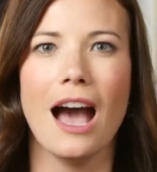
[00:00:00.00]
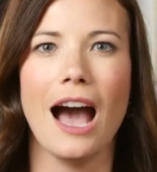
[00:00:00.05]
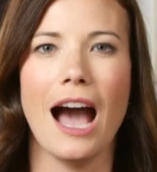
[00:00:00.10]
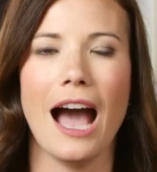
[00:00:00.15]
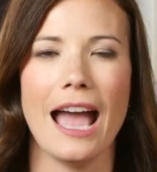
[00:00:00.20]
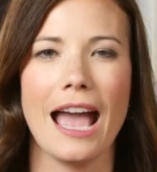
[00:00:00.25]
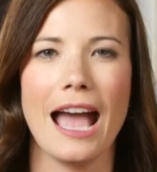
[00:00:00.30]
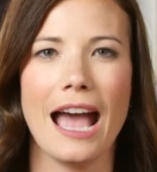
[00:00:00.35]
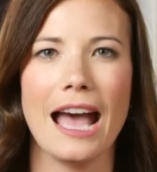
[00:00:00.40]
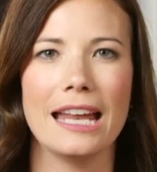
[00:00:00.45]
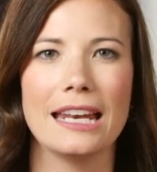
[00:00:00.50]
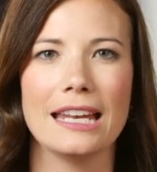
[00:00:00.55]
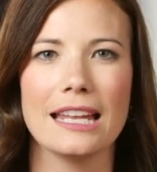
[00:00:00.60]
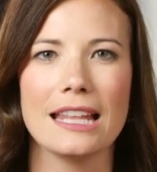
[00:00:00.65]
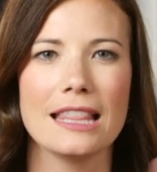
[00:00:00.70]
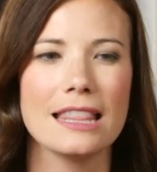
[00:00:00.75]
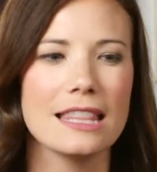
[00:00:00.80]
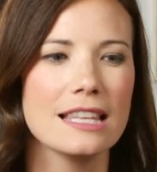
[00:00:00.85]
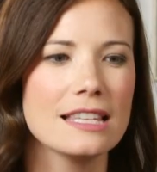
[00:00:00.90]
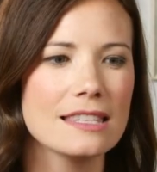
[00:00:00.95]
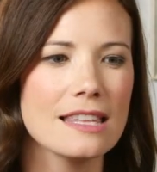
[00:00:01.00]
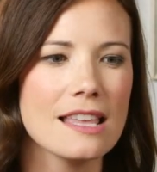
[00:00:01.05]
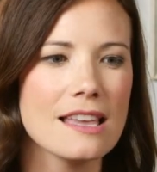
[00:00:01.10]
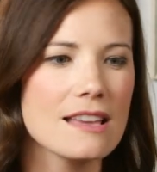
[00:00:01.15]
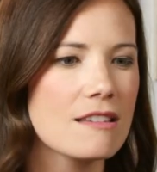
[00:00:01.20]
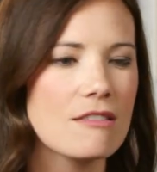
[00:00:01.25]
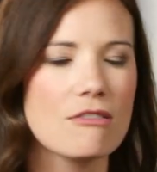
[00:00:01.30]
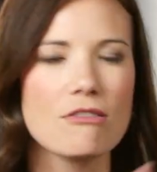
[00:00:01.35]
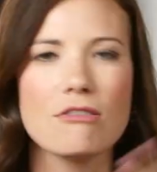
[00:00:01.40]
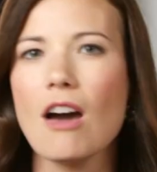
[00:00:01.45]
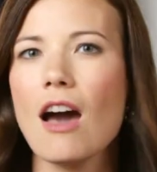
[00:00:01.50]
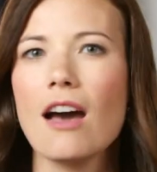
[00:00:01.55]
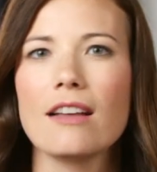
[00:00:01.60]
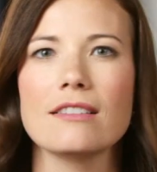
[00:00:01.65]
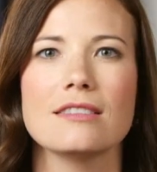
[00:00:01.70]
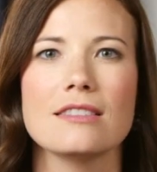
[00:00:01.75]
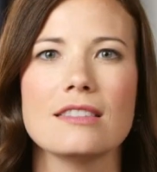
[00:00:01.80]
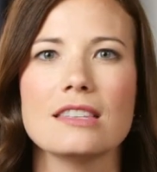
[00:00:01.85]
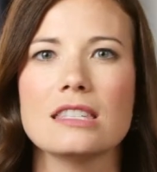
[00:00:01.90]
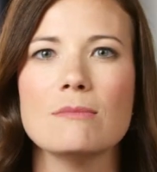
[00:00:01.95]
I had this like
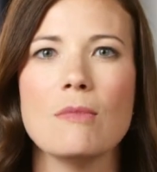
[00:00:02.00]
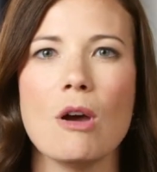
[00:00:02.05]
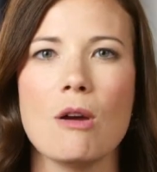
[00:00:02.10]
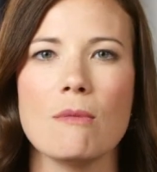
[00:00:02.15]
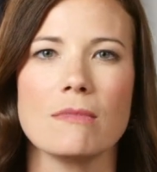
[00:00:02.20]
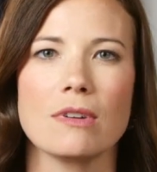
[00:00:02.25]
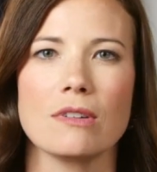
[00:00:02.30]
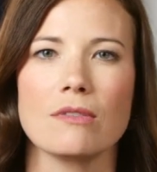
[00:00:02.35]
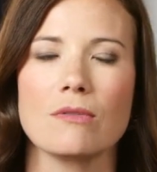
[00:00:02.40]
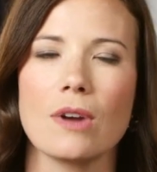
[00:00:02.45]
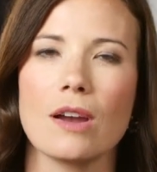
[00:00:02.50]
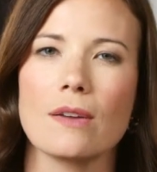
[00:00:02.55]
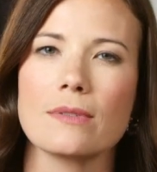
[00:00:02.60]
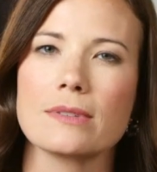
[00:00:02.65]
thought, this moment where I